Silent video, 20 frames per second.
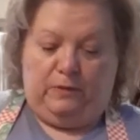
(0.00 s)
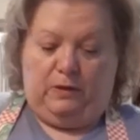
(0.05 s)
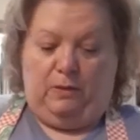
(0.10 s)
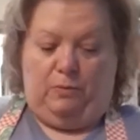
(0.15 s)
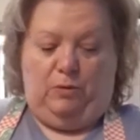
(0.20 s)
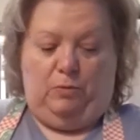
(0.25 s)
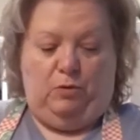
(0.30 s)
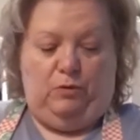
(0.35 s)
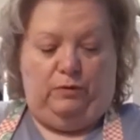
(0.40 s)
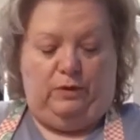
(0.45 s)

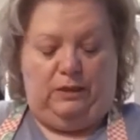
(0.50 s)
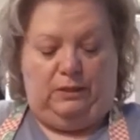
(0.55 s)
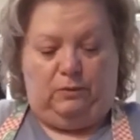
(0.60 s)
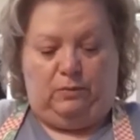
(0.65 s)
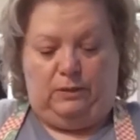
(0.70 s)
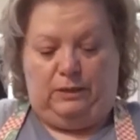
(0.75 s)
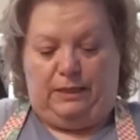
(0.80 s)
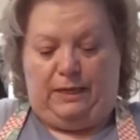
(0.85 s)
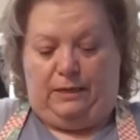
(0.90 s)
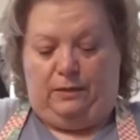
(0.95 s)
I'm going to move these
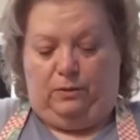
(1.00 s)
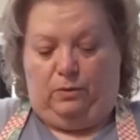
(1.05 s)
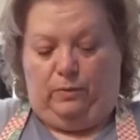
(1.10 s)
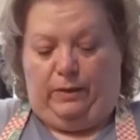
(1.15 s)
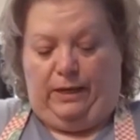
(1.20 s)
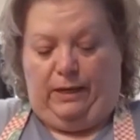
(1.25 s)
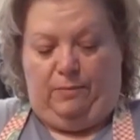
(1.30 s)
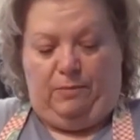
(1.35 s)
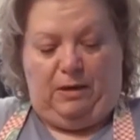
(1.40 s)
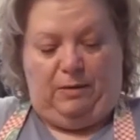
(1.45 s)
ones out of the
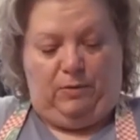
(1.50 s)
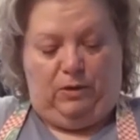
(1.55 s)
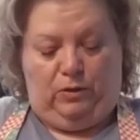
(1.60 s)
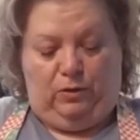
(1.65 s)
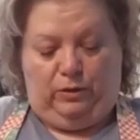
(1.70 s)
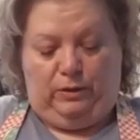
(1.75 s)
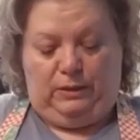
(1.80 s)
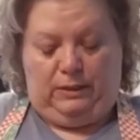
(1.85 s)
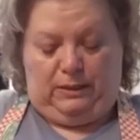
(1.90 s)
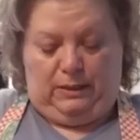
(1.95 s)
way, maybe
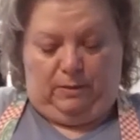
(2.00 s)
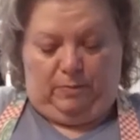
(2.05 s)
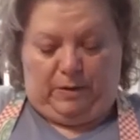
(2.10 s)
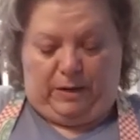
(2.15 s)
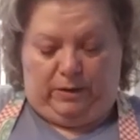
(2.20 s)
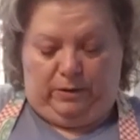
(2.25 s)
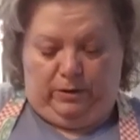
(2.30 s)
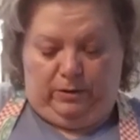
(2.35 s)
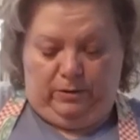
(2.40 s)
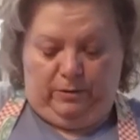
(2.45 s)
you can see
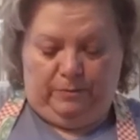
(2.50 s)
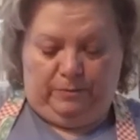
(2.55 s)
better.